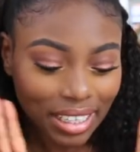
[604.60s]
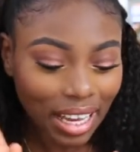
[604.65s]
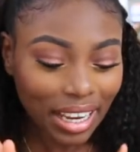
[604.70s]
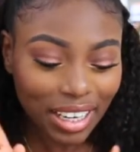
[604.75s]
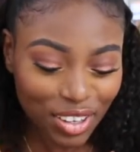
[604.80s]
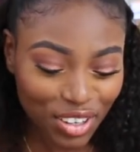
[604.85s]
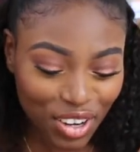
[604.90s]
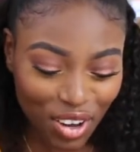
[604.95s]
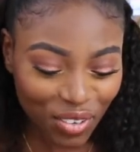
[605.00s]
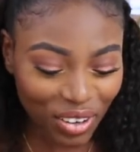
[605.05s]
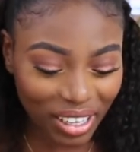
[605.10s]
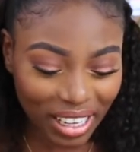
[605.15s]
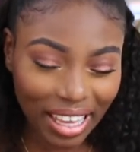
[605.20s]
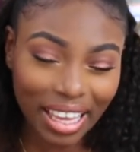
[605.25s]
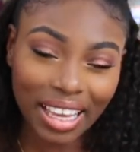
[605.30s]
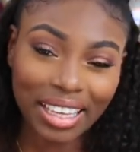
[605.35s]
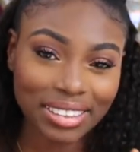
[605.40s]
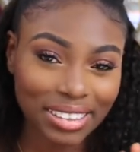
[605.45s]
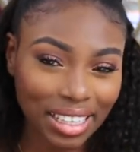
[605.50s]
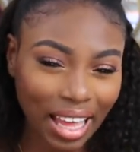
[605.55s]
I don't know what it
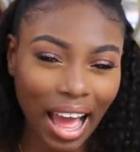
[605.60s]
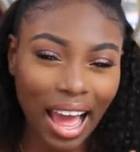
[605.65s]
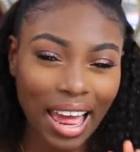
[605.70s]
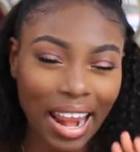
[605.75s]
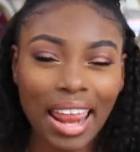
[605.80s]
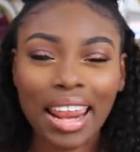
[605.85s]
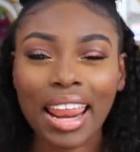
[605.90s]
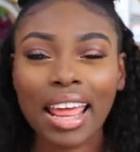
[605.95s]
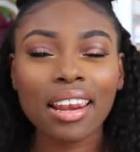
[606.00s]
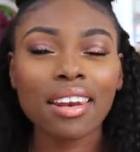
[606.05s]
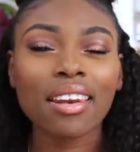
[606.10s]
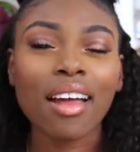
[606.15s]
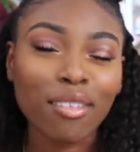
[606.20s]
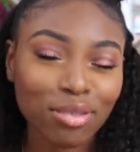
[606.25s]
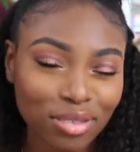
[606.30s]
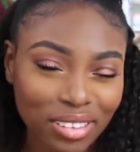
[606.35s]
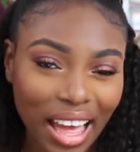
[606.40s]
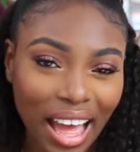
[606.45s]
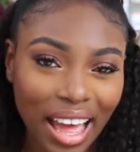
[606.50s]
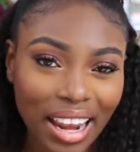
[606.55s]
is, and I
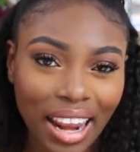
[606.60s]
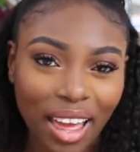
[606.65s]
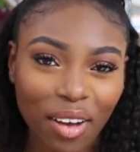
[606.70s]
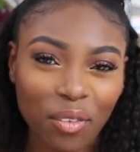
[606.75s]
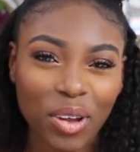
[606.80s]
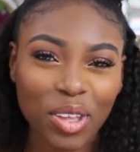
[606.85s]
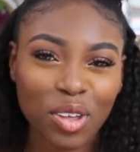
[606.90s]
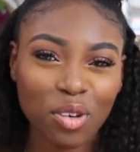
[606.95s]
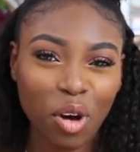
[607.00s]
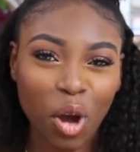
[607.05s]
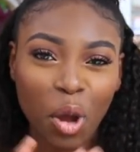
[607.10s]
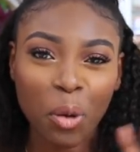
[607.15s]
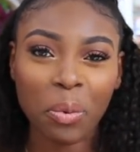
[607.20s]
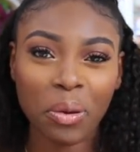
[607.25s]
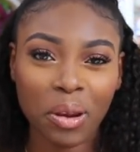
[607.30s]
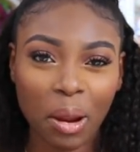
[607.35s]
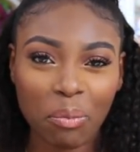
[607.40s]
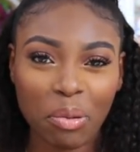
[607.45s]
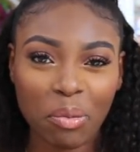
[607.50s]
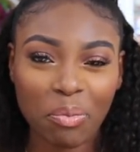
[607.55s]
love that. Like when you
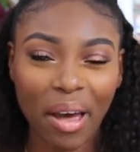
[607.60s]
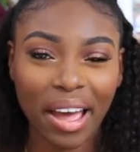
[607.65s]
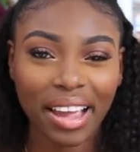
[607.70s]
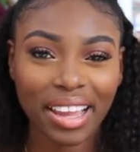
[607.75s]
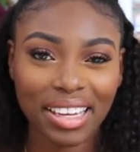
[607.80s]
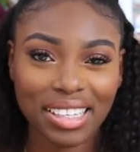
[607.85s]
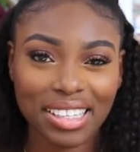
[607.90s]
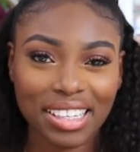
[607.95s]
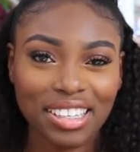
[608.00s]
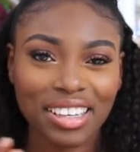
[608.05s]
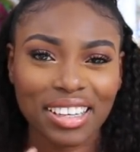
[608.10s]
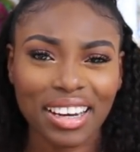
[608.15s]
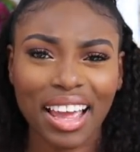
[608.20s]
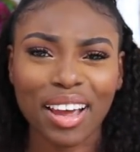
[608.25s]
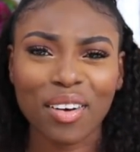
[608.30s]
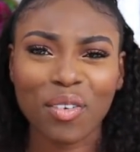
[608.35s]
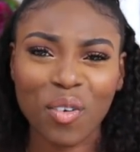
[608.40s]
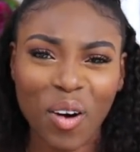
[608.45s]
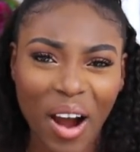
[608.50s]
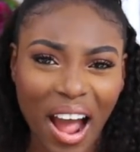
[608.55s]
open up a package and you're
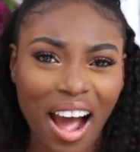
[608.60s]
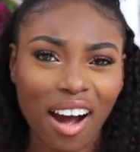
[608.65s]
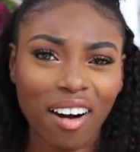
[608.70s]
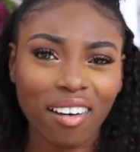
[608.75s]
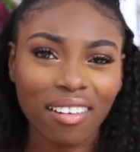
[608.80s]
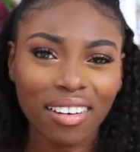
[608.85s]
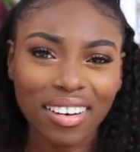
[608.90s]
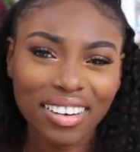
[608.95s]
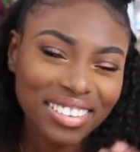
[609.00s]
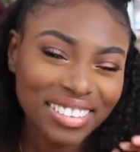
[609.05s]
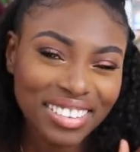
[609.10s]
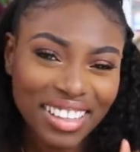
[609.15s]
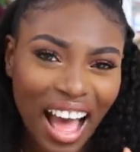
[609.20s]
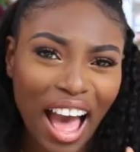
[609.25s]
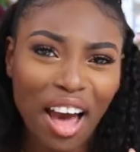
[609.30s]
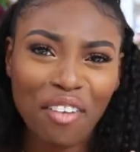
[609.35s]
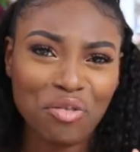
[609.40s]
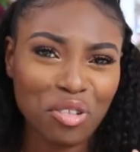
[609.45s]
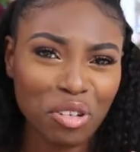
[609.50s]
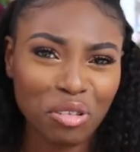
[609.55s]
like, wow,
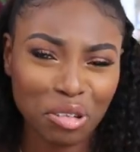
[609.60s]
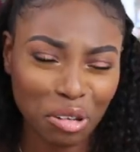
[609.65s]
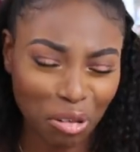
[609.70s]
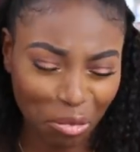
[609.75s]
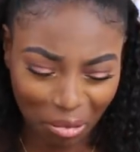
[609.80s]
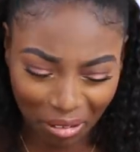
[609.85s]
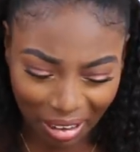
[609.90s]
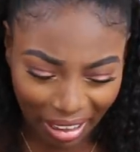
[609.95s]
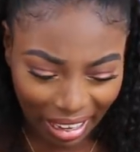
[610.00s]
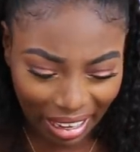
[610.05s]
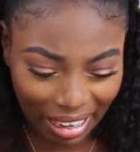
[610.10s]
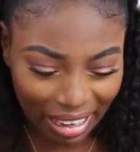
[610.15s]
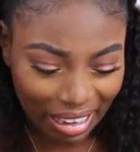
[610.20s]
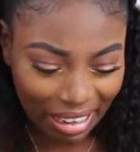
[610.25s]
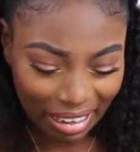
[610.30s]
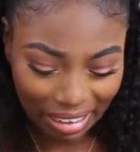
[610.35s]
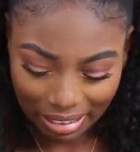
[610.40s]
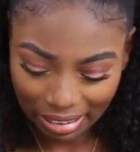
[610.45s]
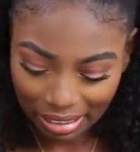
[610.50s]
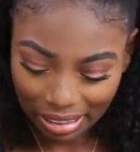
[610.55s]
I feel unique.